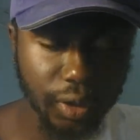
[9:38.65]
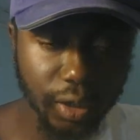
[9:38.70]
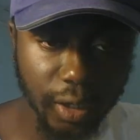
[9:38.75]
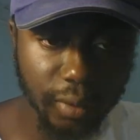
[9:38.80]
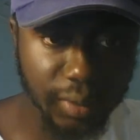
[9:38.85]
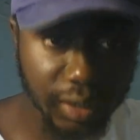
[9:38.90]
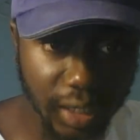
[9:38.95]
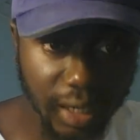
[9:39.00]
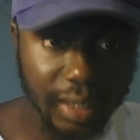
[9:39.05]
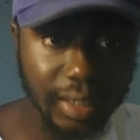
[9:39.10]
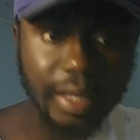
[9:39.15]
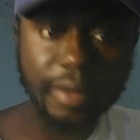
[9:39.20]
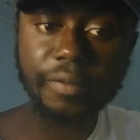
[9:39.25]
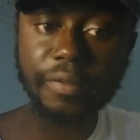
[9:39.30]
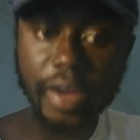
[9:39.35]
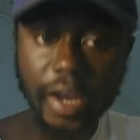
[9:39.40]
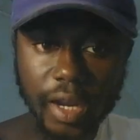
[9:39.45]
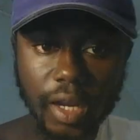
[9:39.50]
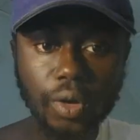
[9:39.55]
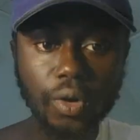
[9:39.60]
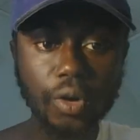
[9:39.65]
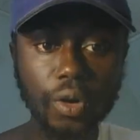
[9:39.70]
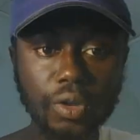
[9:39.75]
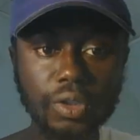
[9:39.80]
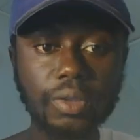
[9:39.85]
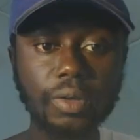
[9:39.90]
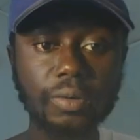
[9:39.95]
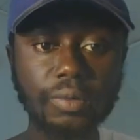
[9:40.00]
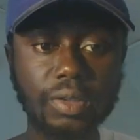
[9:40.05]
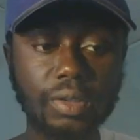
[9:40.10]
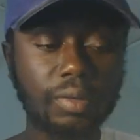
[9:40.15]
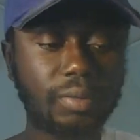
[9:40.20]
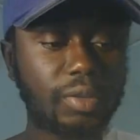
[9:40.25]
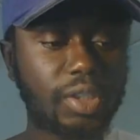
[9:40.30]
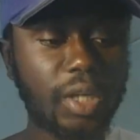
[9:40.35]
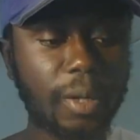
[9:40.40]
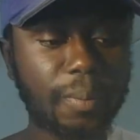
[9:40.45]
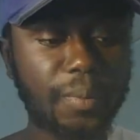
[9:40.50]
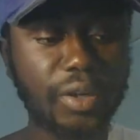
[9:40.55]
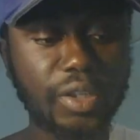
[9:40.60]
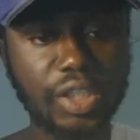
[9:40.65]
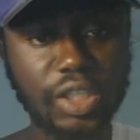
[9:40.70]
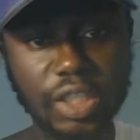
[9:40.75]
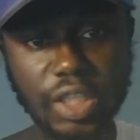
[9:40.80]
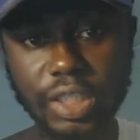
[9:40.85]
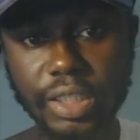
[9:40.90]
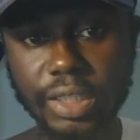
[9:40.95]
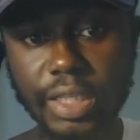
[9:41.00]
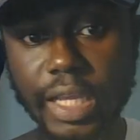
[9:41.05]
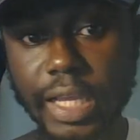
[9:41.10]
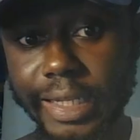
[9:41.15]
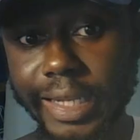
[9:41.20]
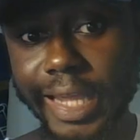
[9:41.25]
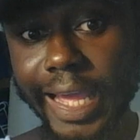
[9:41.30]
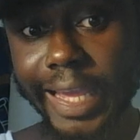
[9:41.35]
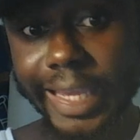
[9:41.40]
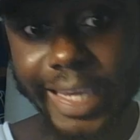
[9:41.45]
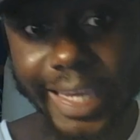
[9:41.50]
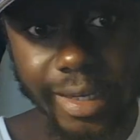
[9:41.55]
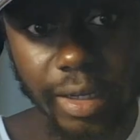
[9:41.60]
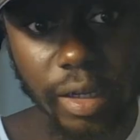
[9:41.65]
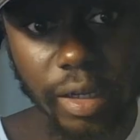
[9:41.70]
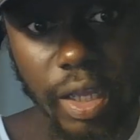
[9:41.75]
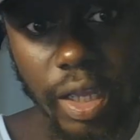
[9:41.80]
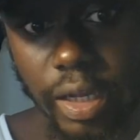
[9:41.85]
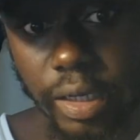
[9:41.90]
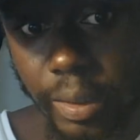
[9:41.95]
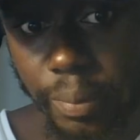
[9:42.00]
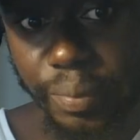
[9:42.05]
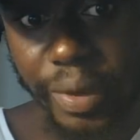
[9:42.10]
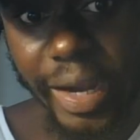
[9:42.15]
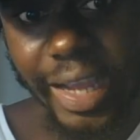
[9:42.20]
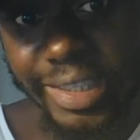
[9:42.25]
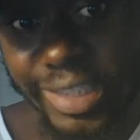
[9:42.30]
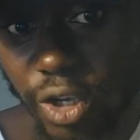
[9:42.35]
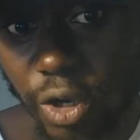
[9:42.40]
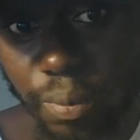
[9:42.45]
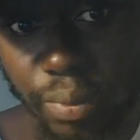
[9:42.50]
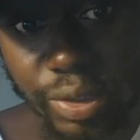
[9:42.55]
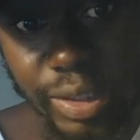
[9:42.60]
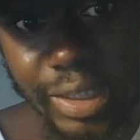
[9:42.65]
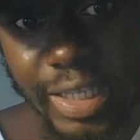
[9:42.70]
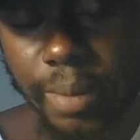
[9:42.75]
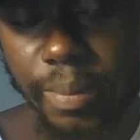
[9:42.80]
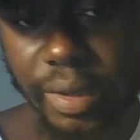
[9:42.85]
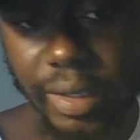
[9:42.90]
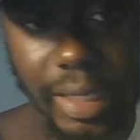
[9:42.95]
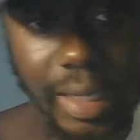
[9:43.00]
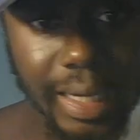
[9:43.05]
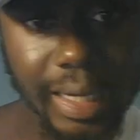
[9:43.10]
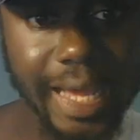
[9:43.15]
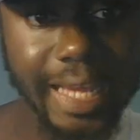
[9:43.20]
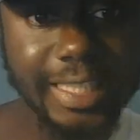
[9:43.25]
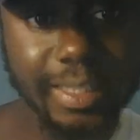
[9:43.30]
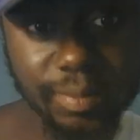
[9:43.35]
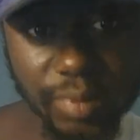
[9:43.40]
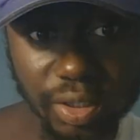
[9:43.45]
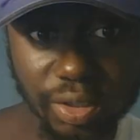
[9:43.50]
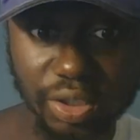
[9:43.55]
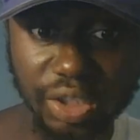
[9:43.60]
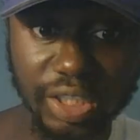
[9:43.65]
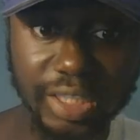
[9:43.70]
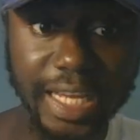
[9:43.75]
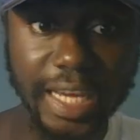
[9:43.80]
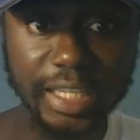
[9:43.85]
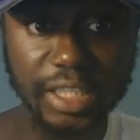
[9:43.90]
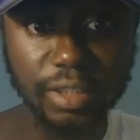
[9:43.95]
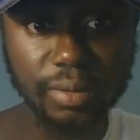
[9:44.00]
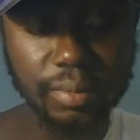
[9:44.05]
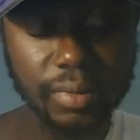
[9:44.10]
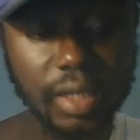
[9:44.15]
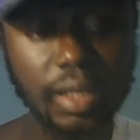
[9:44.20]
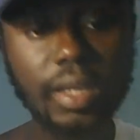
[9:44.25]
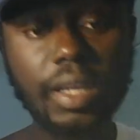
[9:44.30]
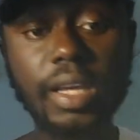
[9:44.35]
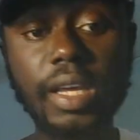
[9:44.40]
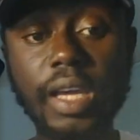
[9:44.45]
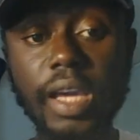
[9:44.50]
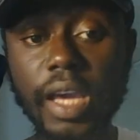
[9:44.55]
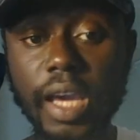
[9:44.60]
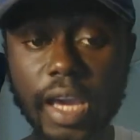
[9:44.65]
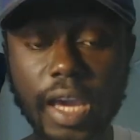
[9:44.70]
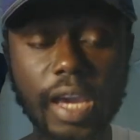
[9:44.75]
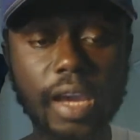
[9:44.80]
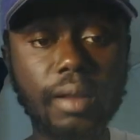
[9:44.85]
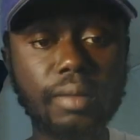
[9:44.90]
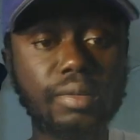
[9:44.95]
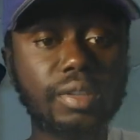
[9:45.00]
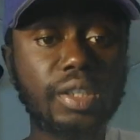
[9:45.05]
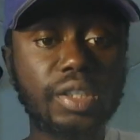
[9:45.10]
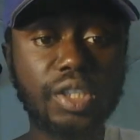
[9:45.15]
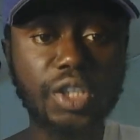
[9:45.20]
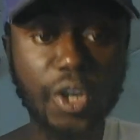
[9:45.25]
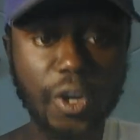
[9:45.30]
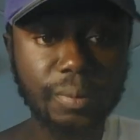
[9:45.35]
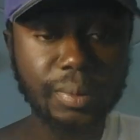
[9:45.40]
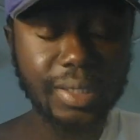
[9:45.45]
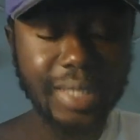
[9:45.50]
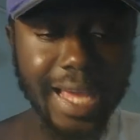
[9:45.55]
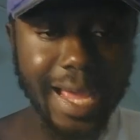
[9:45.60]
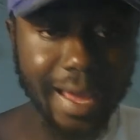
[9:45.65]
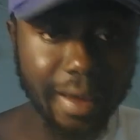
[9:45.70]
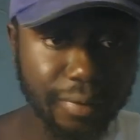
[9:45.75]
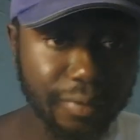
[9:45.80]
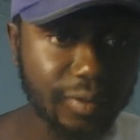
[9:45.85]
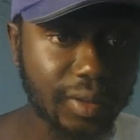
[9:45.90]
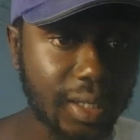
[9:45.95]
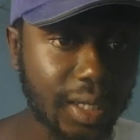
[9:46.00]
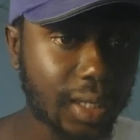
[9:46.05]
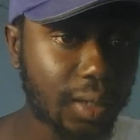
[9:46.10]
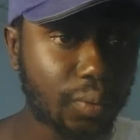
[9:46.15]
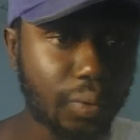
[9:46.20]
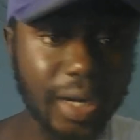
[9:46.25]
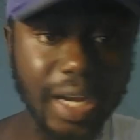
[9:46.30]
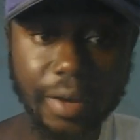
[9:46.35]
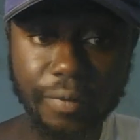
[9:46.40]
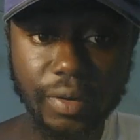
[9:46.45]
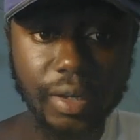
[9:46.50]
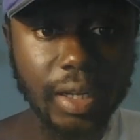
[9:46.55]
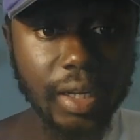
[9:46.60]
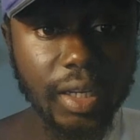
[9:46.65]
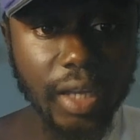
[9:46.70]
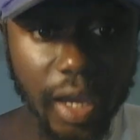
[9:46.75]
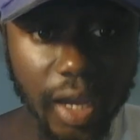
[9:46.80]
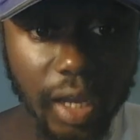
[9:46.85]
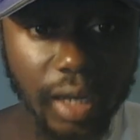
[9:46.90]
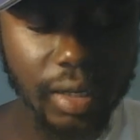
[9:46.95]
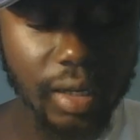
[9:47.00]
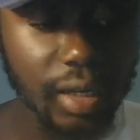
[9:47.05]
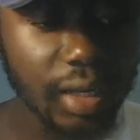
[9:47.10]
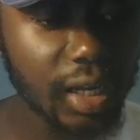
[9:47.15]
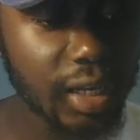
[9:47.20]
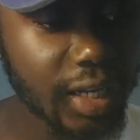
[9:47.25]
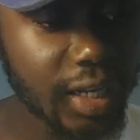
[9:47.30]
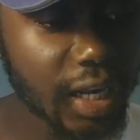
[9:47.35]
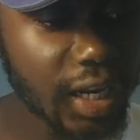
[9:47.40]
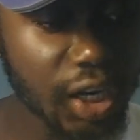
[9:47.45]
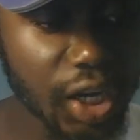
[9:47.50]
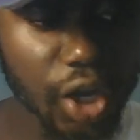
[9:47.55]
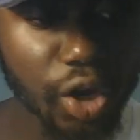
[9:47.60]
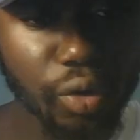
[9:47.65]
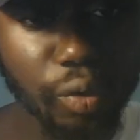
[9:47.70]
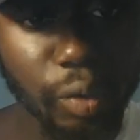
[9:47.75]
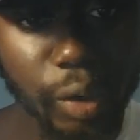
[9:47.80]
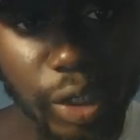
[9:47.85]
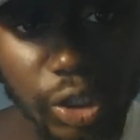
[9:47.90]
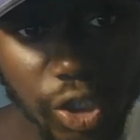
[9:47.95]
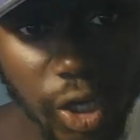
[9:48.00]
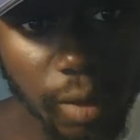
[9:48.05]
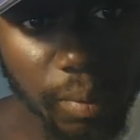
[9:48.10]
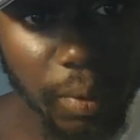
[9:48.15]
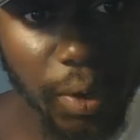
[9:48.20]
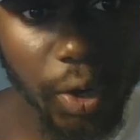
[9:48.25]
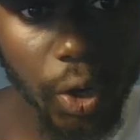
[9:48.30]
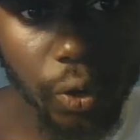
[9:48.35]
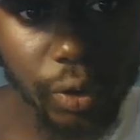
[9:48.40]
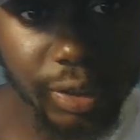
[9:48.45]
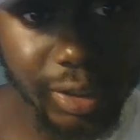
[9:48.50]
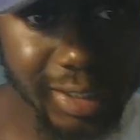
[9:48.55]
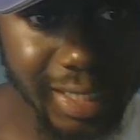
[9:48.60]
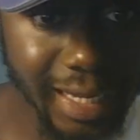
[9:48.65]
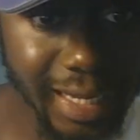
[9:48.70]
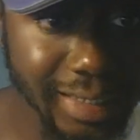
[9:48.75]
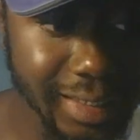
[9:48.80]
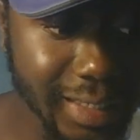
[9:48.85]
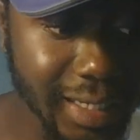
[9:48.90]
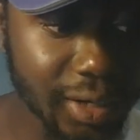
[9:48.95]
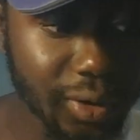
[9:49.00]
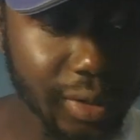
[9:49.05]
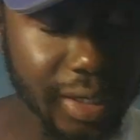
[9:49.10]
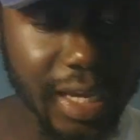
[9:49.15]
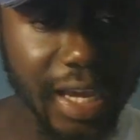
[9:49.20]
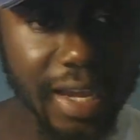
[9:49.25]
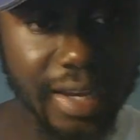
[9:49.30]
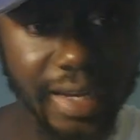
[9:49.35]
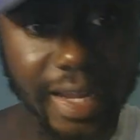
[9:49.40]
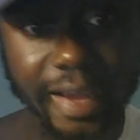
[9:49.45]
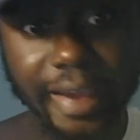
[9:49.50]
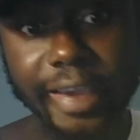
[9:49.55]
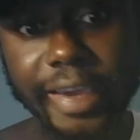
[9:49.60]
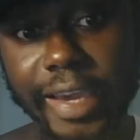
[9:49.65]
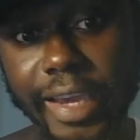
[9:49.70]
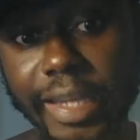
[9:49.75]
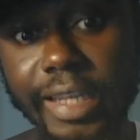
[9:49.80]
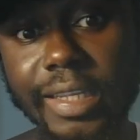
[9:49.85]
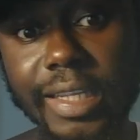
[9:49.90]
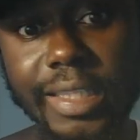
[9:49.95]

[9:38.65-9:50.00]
You know what I'm saying? They're very loyal to Terp Nation because that kid, Nebraska, almost came in the last minute to snatch him. And the Terp staff did whatever they did. They did a great job closing that deal, getting that kid.